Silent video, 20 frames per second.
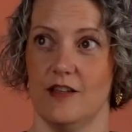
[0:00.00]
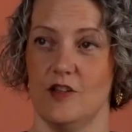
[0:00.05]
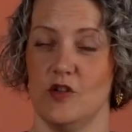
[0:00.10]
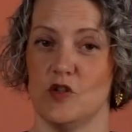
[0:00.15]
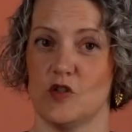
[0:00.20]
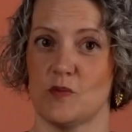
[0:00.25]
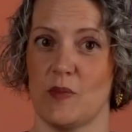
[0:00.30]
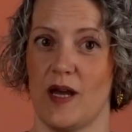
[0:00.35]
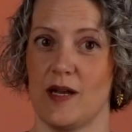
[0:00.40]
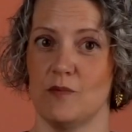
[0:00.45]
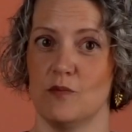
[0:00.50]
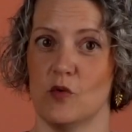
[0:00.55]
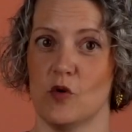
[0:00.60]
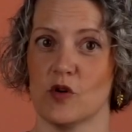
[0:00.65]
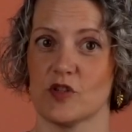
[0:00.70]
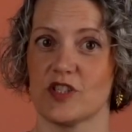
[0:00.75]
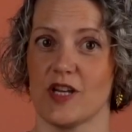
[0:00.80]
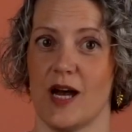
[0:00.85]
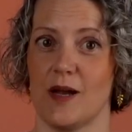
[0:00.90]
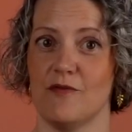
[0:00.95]
you spend
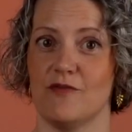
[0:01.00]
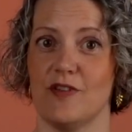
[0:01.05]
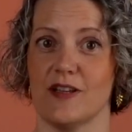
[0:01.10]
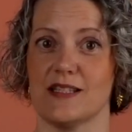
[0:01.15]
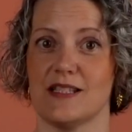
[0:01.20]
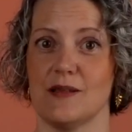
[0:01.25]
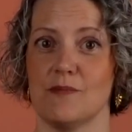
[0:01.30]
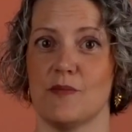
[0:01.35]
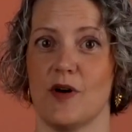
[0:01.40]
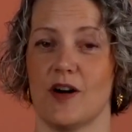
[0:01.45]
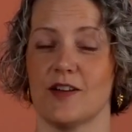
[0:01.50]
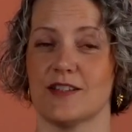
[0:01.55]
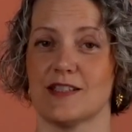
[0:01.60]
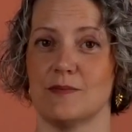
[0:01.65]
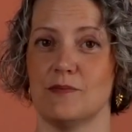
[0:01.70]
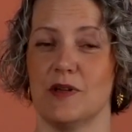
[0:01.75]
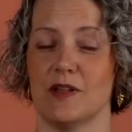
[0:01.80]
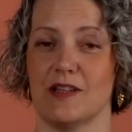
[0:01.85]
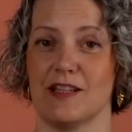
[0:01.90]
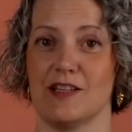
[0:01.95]
more time fixing bugs
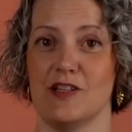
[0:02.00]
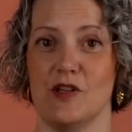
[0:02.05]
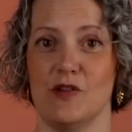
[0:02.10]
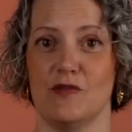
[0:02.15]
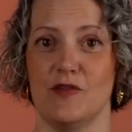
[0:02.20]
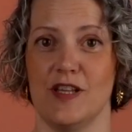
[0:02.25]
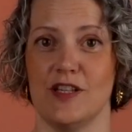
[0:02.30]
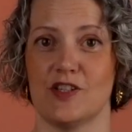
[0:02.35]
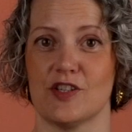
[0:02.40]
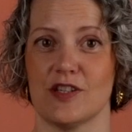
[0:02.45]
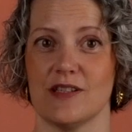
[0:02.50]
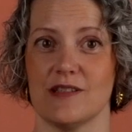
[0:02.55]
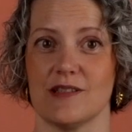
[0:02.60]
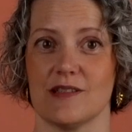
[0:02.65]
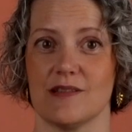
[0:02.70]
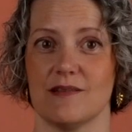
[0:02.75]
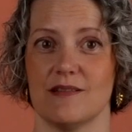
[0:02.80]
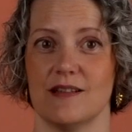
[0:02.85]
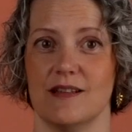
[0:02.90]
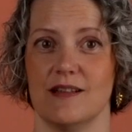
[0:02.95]
than building new features,